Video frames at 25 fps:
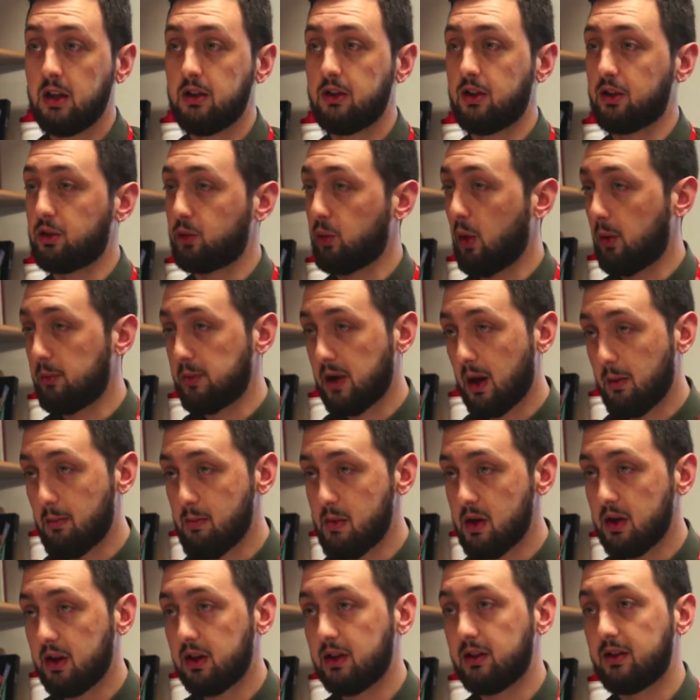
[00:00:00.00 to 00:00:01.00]
to swap
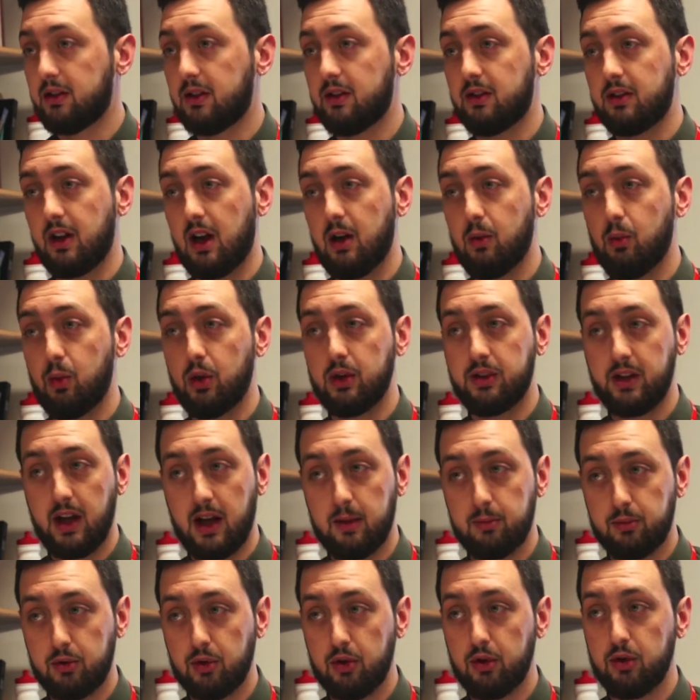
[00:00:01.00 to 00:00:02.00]
numbers, to start
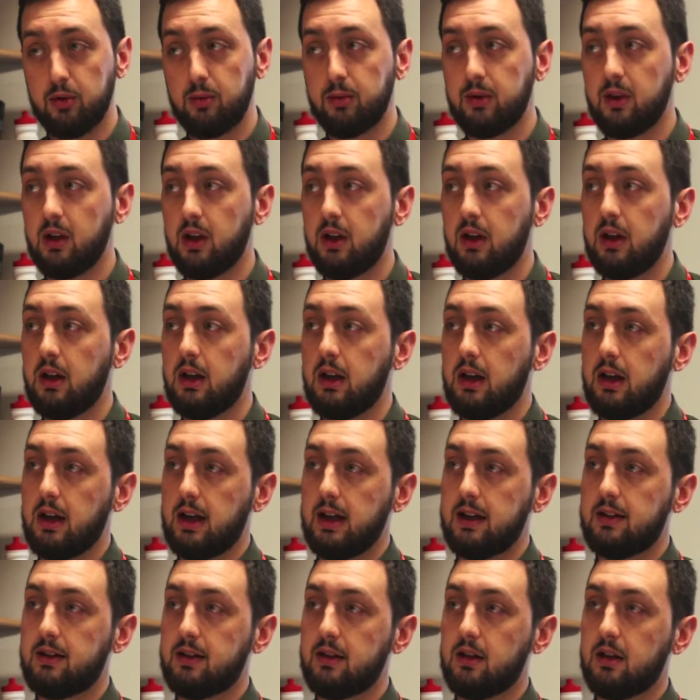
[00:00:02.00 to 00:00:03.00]
WhatsApp groups,
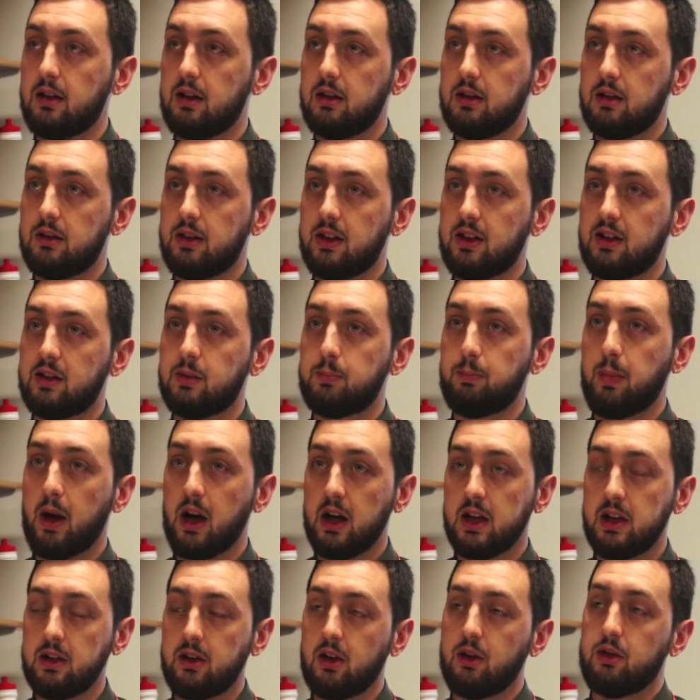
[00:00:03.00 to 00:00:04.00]
is that
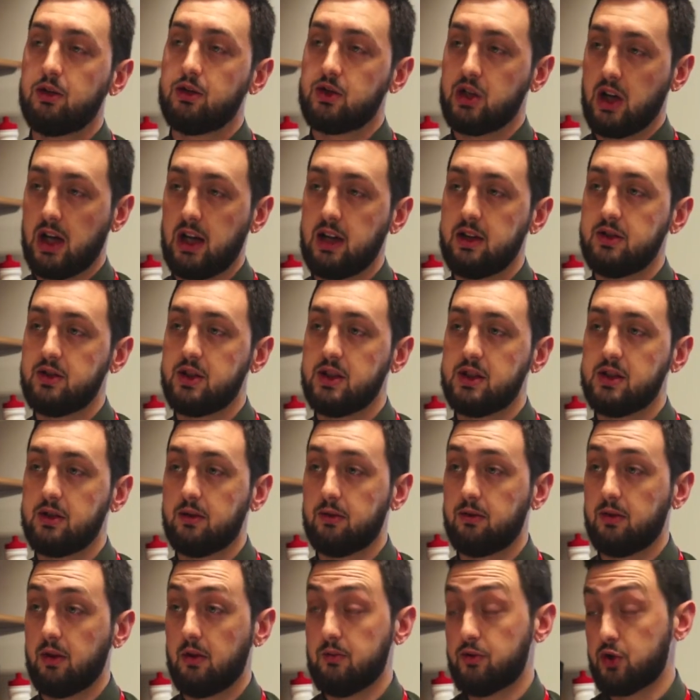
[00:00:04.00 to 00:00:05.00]
despite those challenges
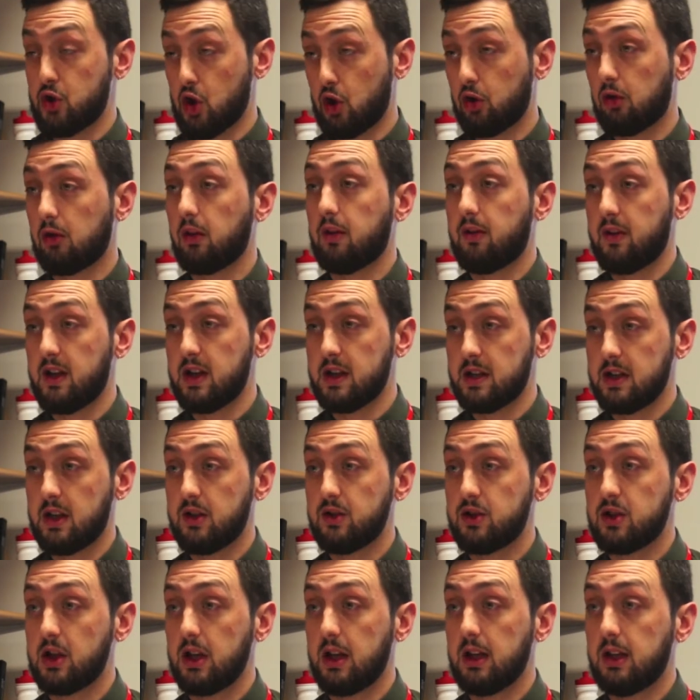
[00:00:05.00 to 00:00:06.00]
of geography
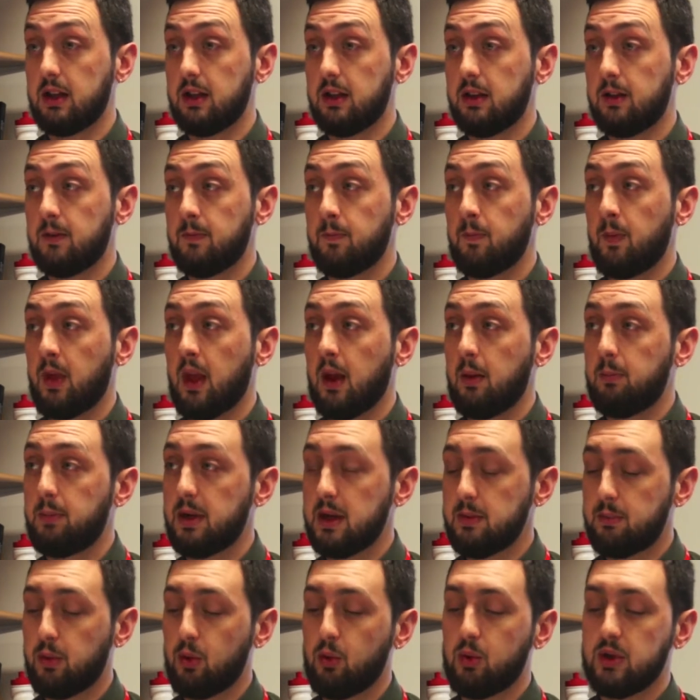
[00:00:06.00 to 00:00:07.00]
essentially,
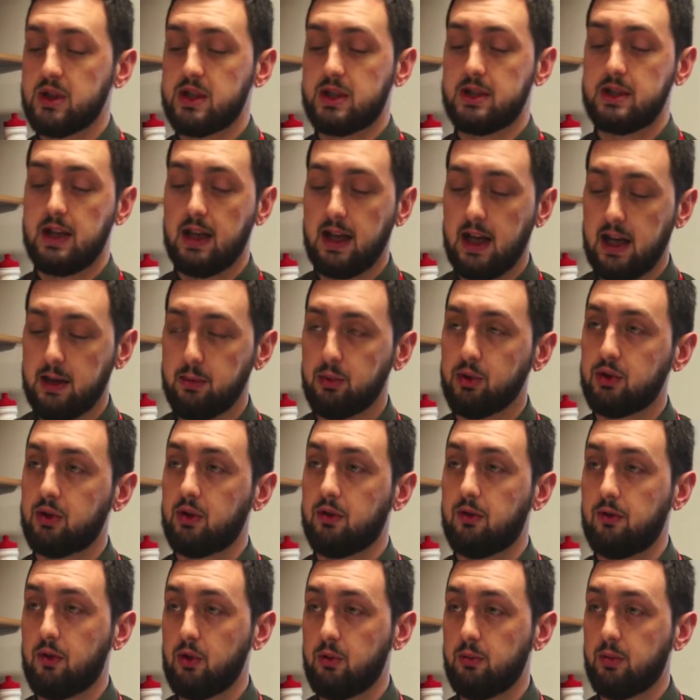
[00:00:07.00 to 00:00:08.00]
people were still able to
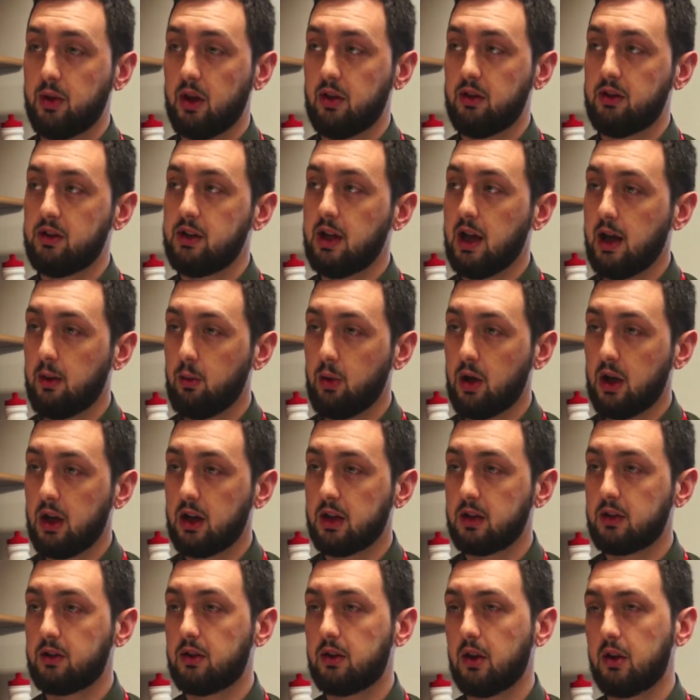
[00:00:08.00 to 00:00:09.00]
form those
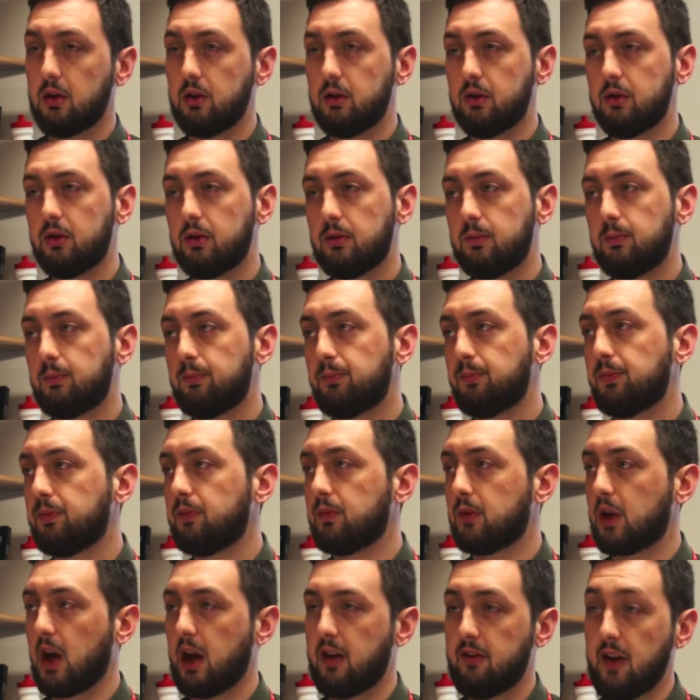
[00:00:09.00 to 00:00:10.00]
networks, those
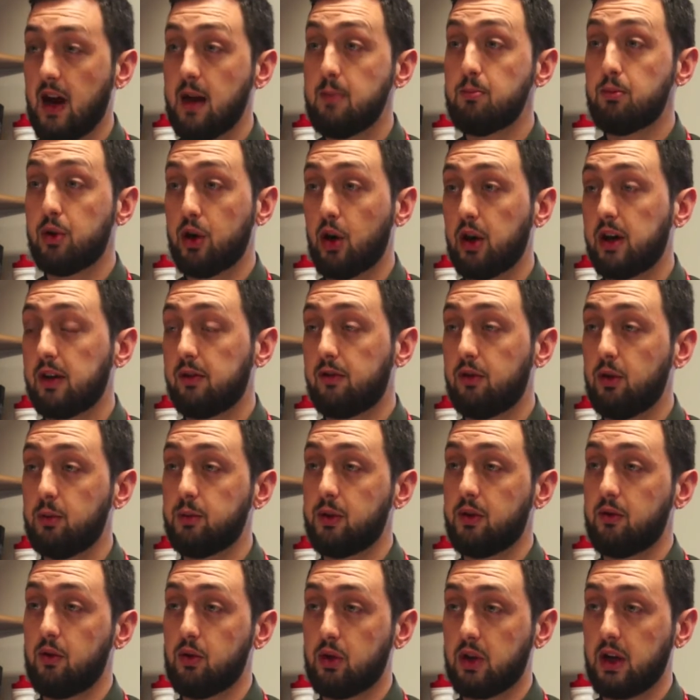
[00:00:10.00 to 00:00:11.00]
kind of embryonic
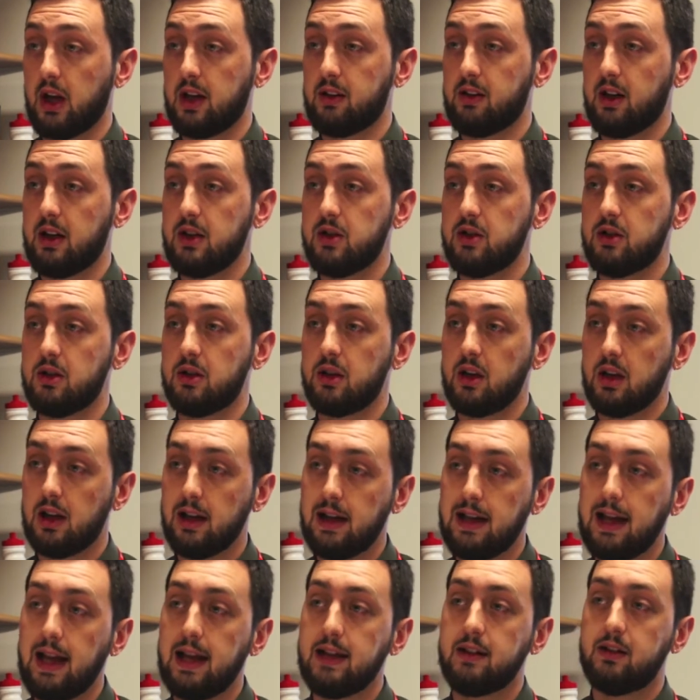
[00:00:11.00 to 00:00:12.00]
forms of organisation
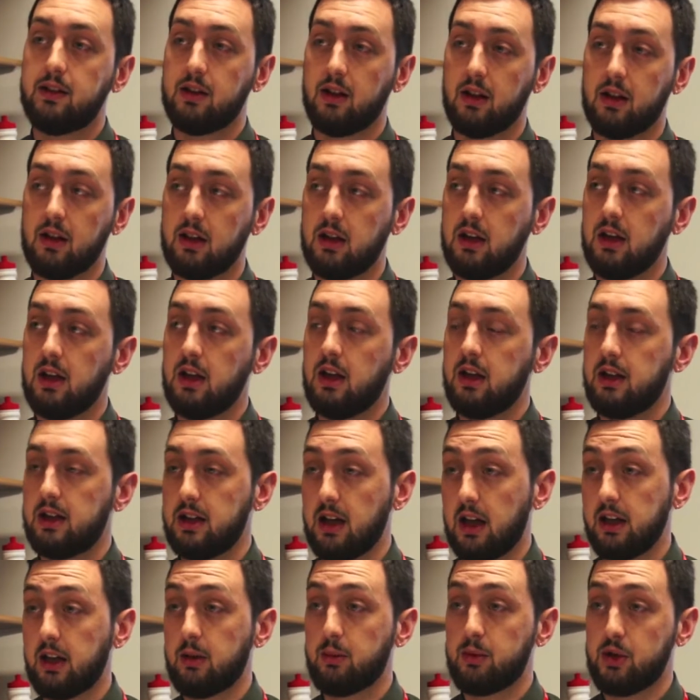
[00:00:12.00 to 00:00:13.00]
that later
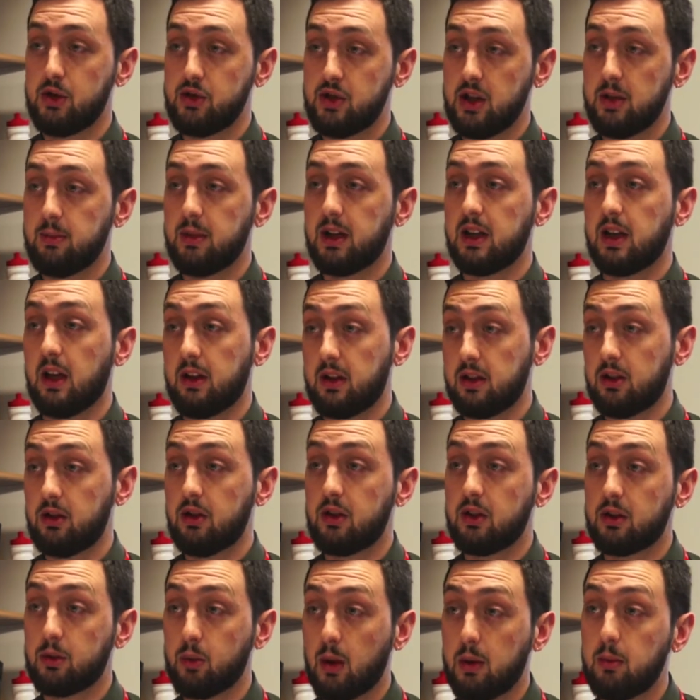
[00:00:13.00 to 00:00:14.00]
the IWGB and other
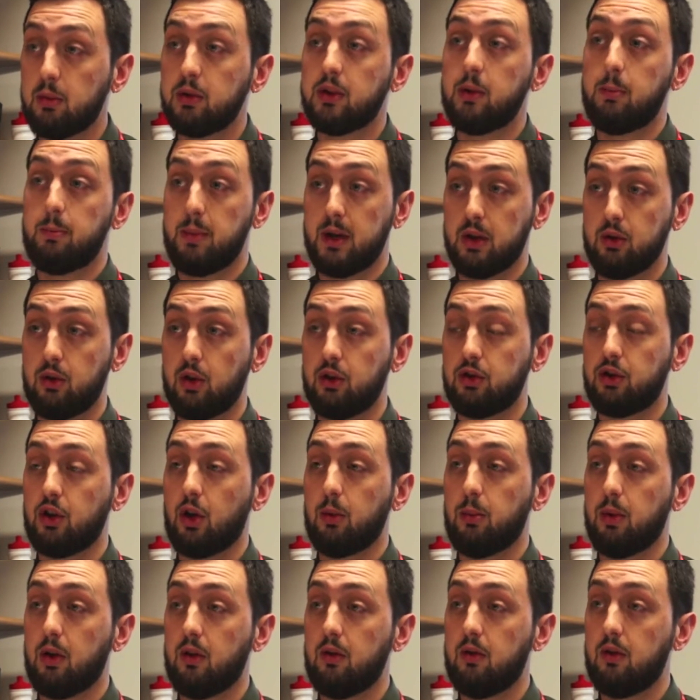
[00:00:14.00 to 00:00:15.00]
unions were able to build on
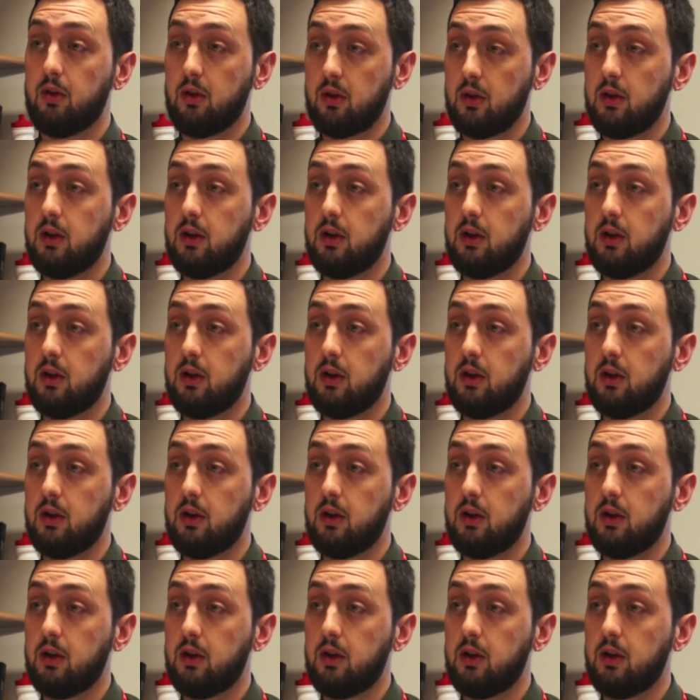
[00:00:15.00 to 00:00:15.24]
top of.